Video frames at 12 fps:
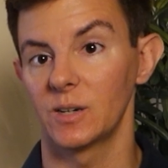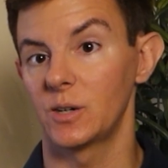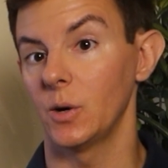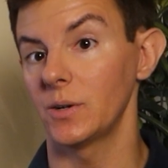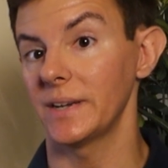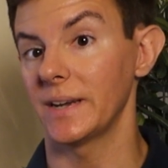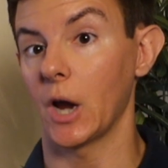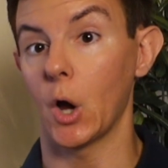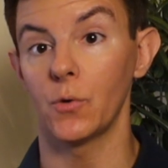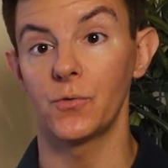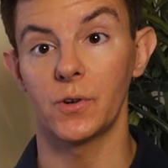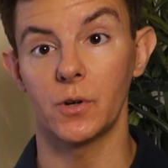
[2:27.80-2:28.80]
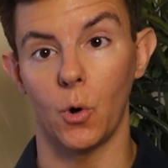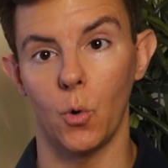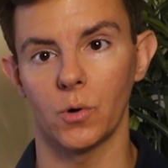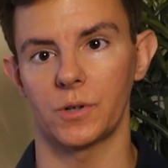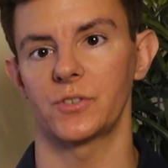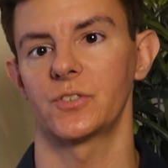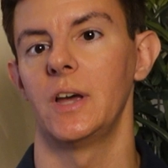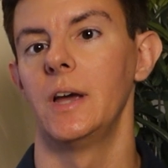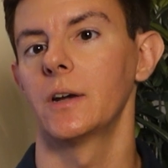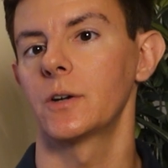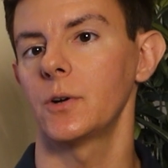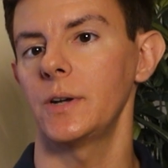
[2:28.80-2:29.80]
Cooking, of course.
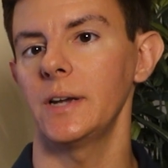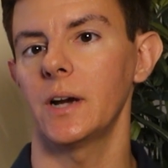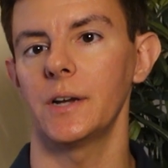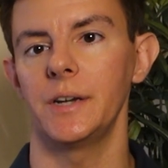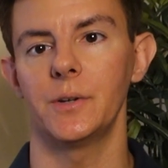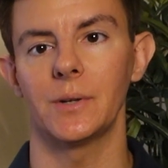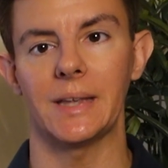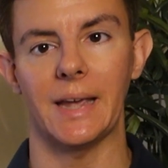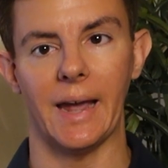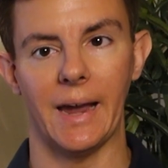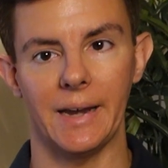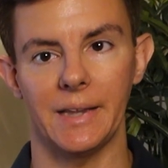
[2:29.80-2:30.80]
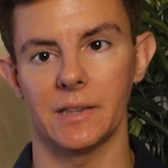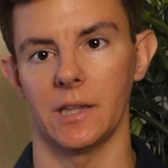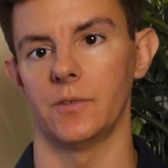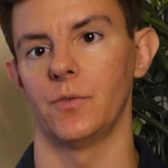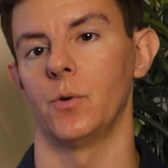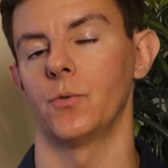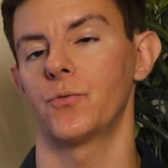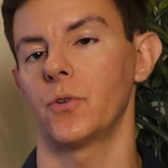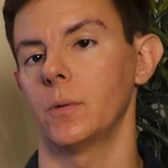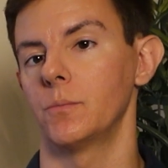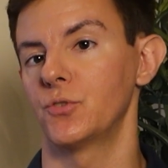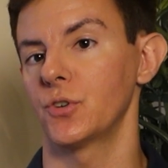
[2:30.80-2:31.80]
Cooking on nearly any level,
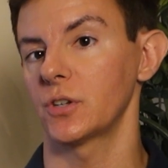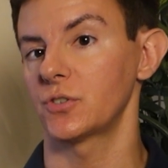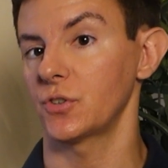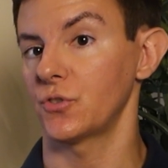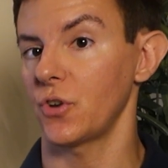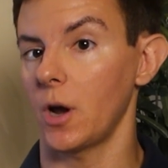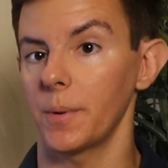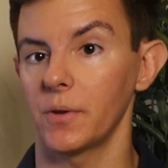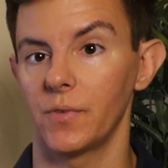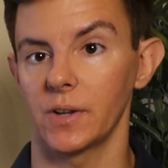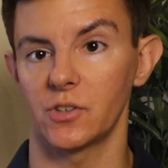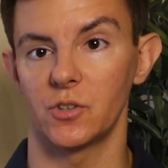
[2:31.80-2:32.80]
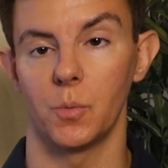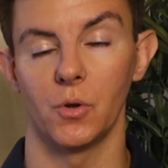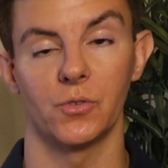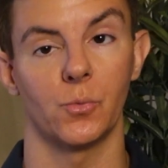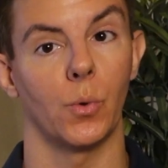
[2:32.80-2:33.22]
from just chopping vegetables,